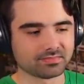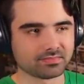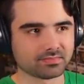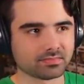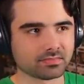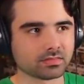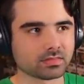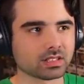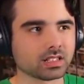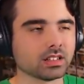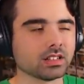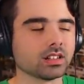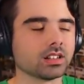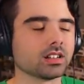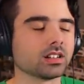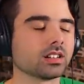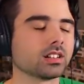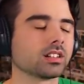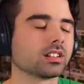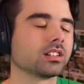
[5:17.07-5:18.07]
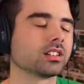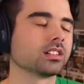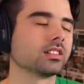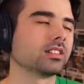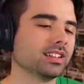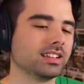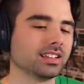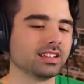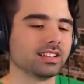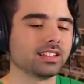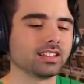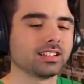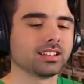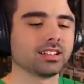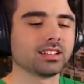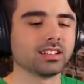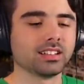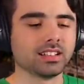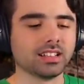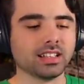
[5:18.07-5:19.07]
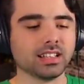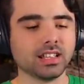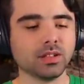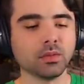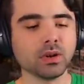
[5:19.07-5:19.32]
No, no, no. That's, the wrong way. No, go.